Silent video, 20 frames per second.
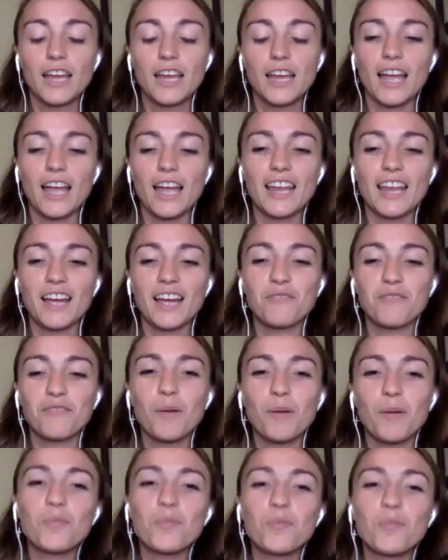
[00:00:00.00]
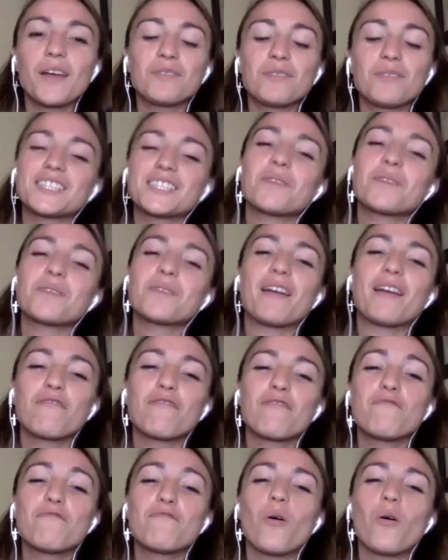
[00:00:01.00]
And I mm-hmm. remember that was like my
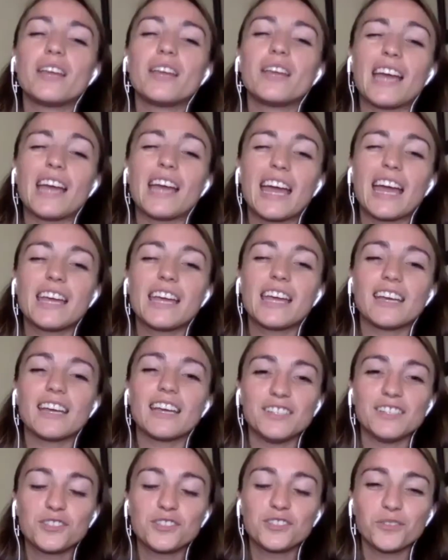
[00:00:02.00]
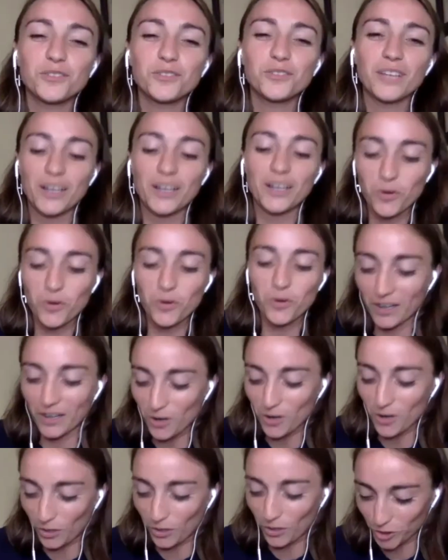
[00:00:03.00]
foyer into like queer
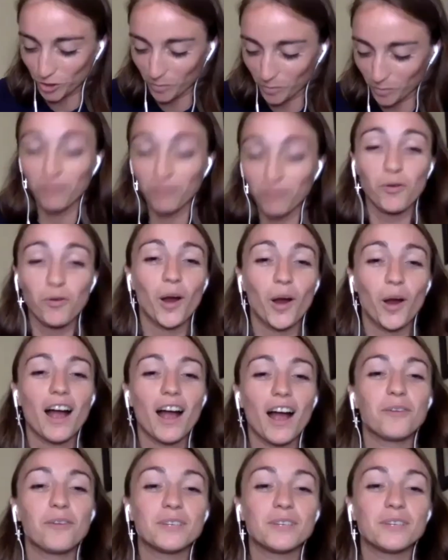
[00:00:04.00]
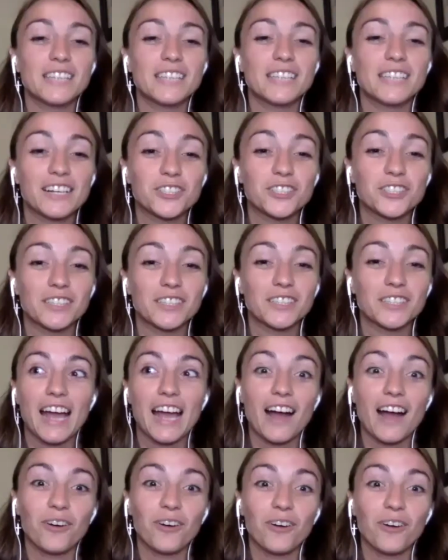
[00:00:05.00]
culture before I was actually
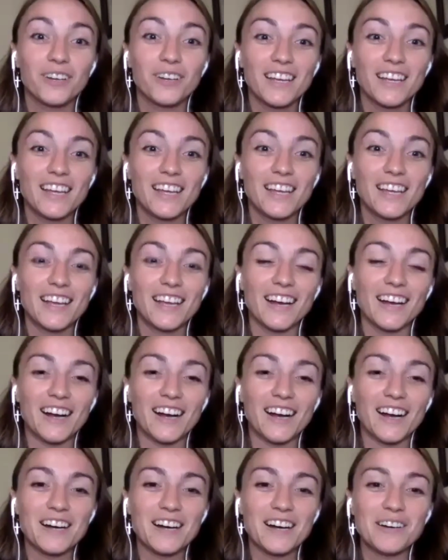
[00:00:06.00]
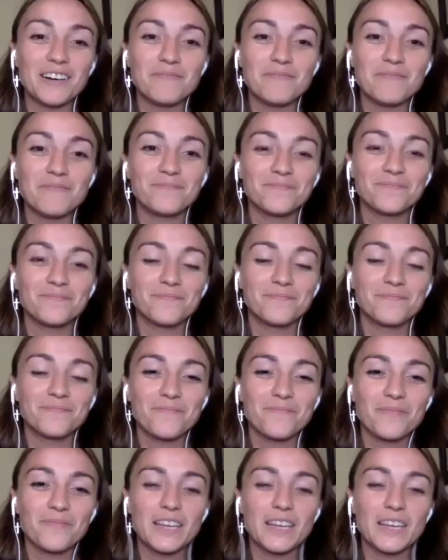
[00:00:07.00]
out. Um,
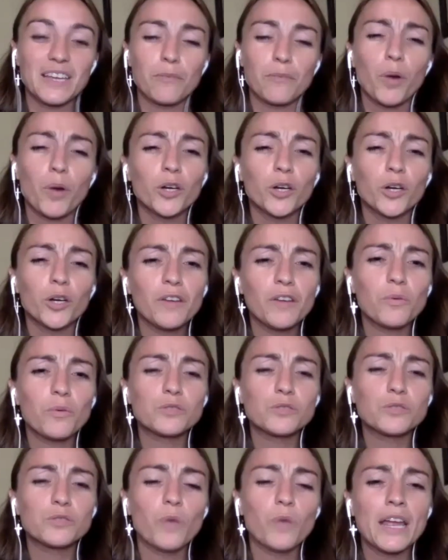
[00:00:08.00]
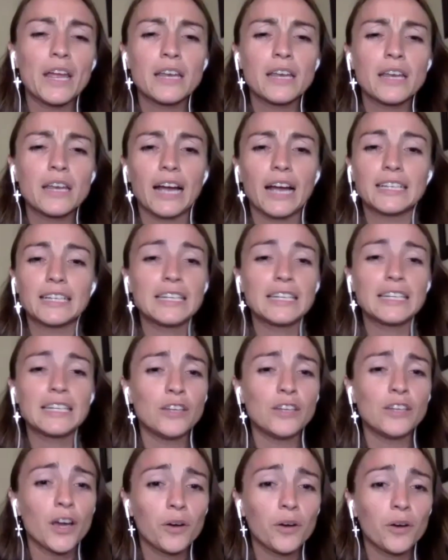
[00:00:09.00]
and it part of it was mm-hmm. when I
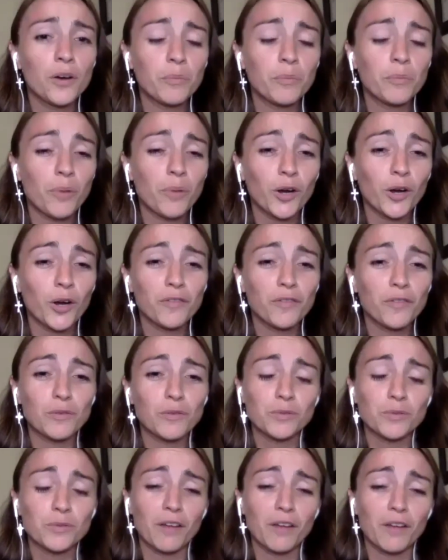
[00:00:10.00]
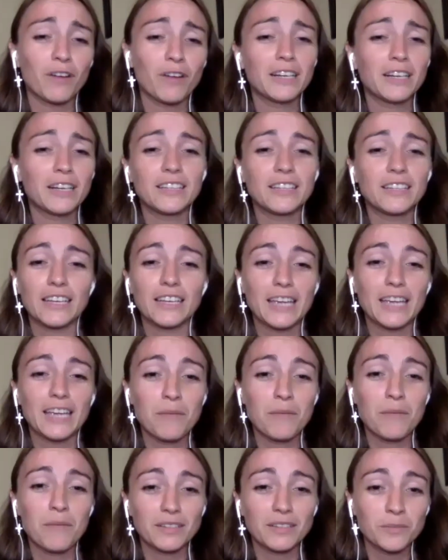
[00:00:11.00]
didn't know, and part of it was when I finally like
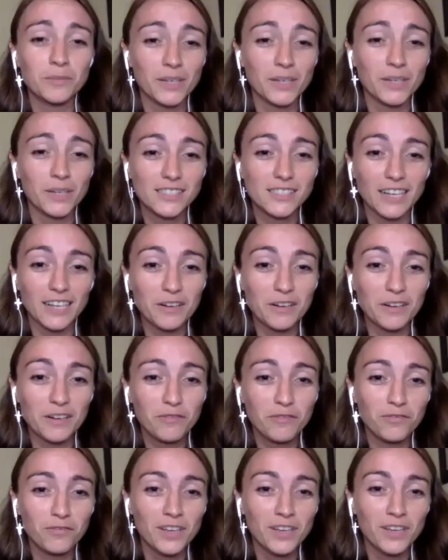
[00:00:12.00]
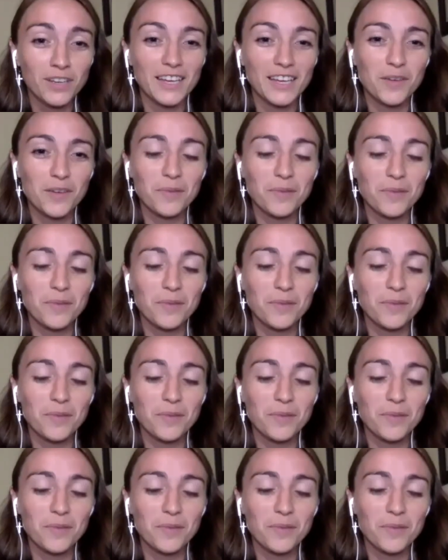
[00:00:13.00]
came out to myself. But